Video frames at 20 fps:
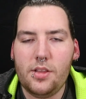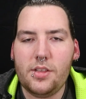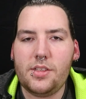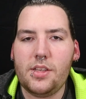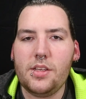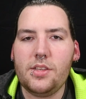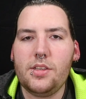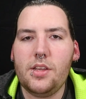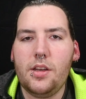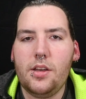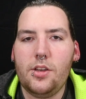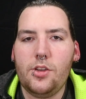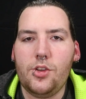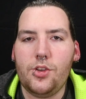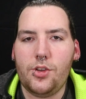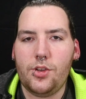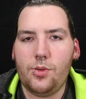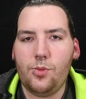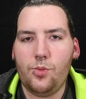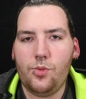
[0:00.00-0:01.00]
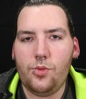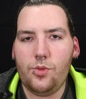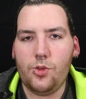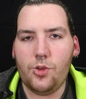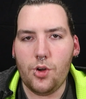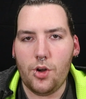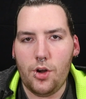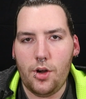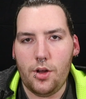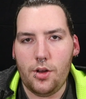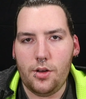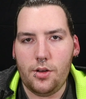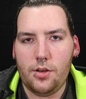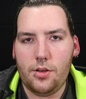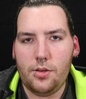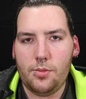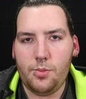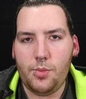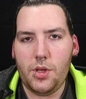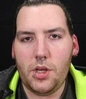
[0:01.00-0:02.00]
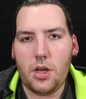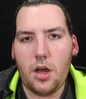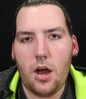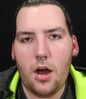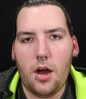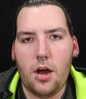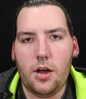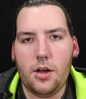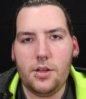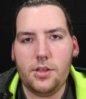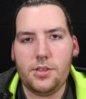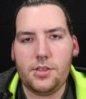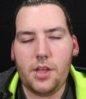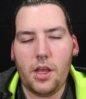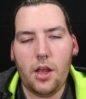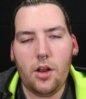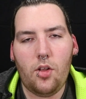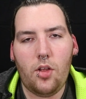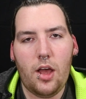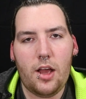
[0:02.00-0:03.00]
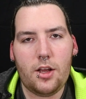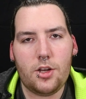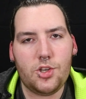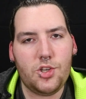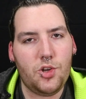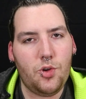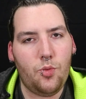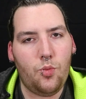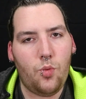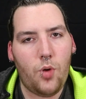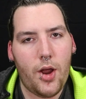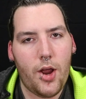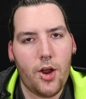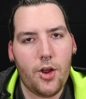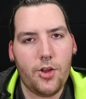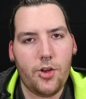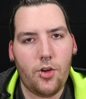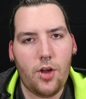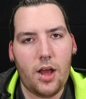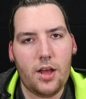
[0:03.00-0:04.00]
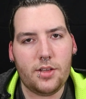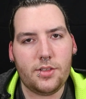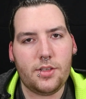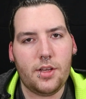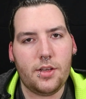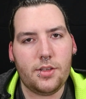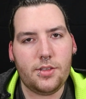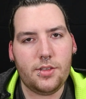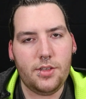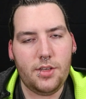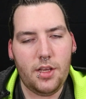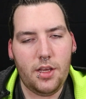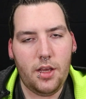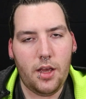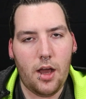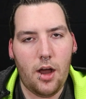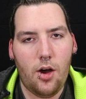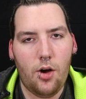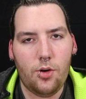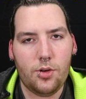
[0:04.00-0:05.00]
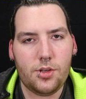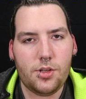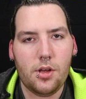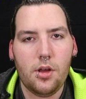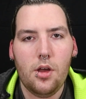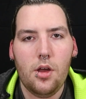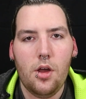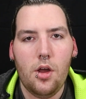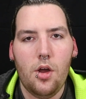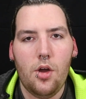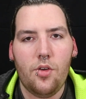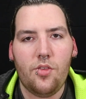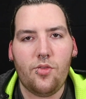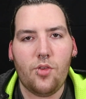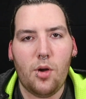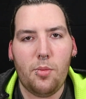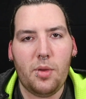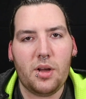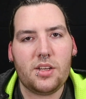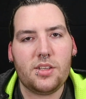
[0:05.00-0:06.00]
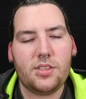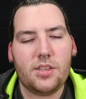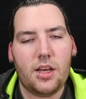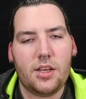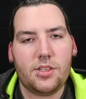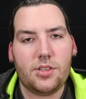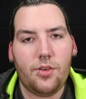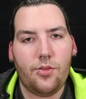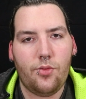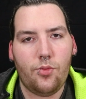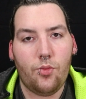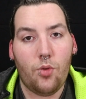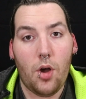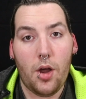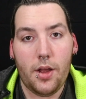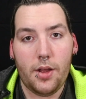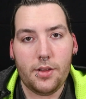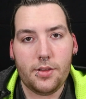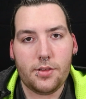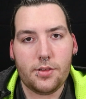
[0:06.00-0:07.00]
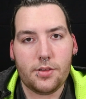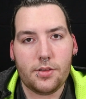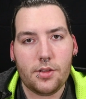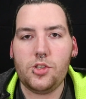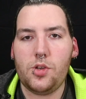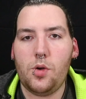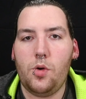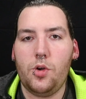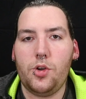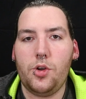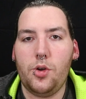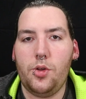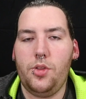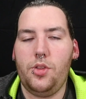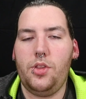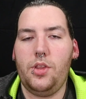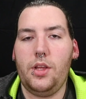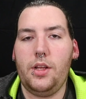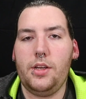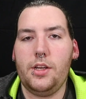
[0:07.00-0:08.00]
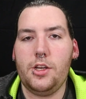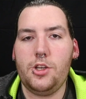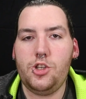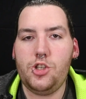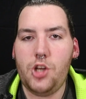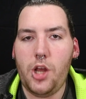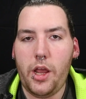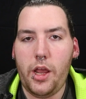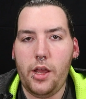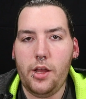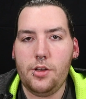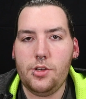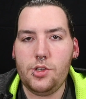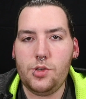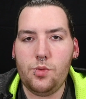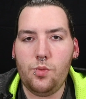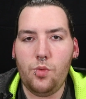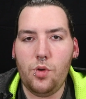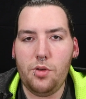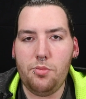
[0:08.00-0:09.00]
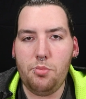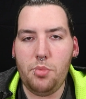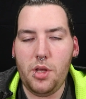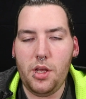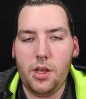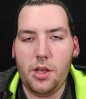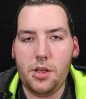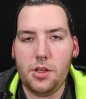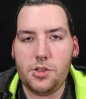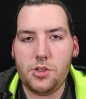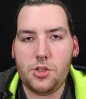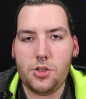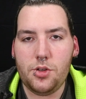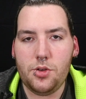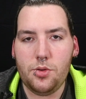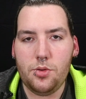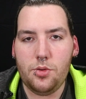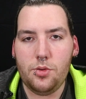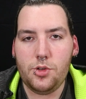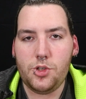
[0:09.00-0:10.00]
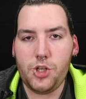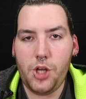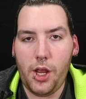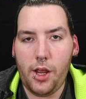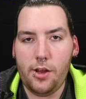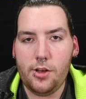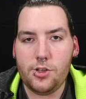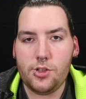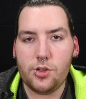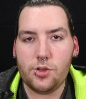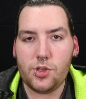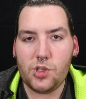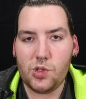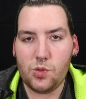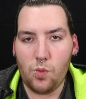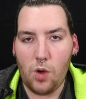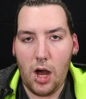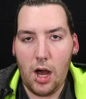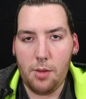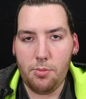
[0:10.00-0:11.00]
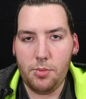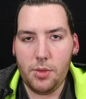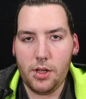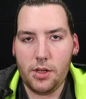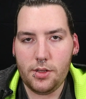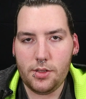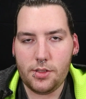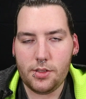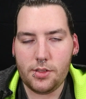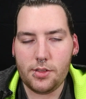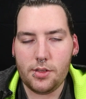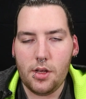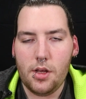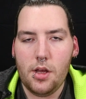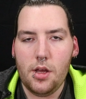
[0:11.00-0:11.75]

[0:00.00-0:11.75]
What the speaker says: isn't good because it'll actually wear your SSD out from excessive writes. So a good thing to change would be to change your swapness